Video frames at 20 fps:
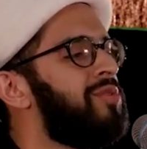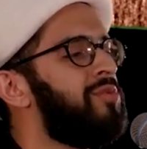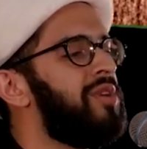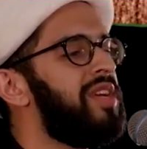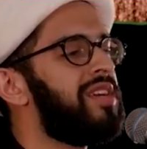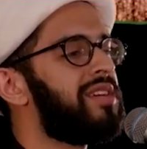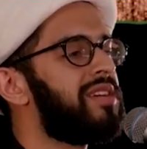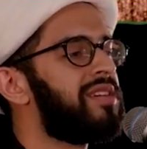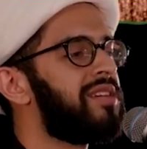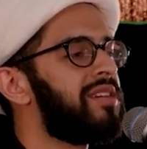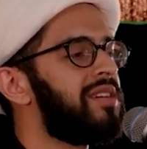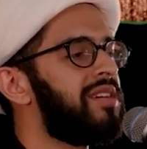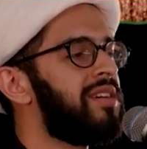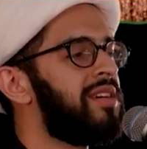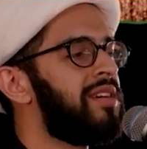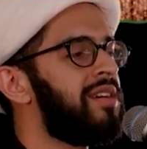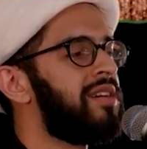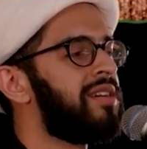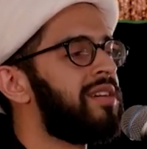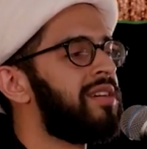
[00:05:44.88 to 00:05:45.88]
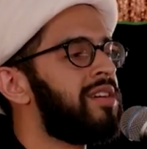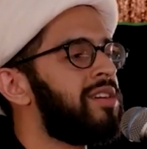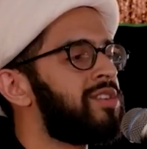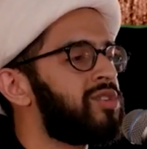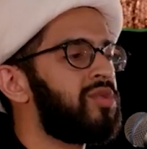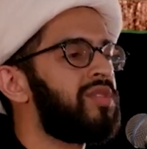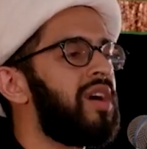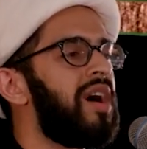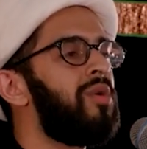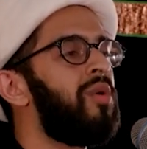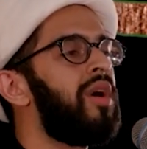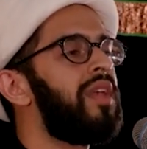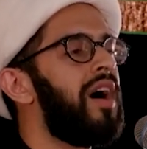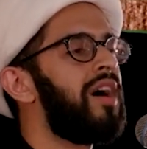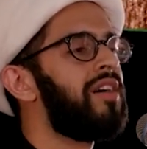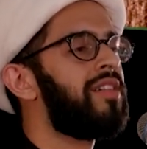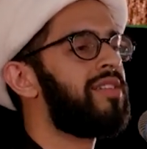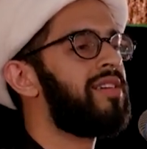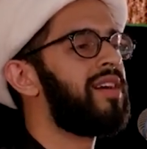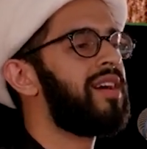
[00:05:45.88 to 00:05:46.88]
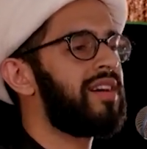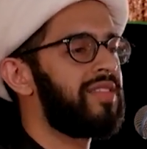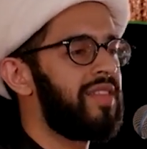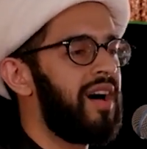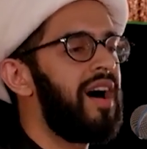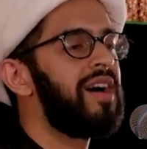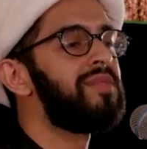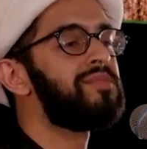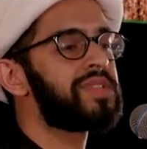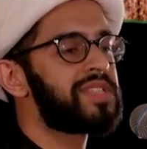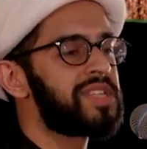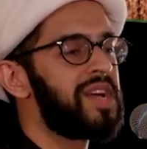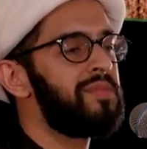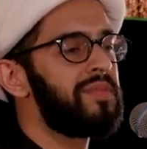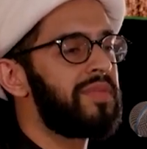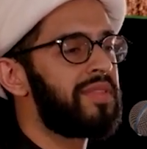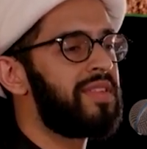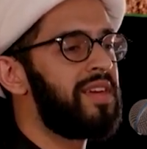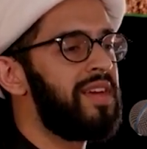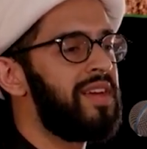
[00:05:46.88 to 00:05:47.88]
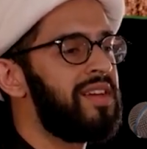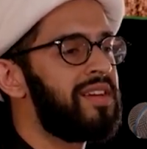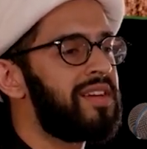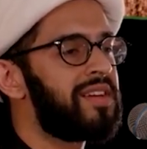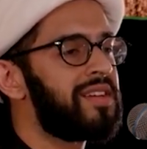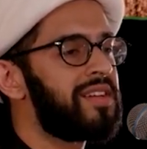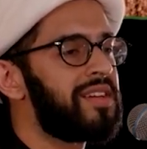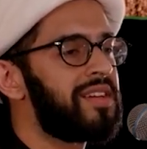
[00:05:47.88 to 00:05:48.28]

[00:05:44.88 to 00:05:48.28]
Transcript: weak so that when I think that I'm something,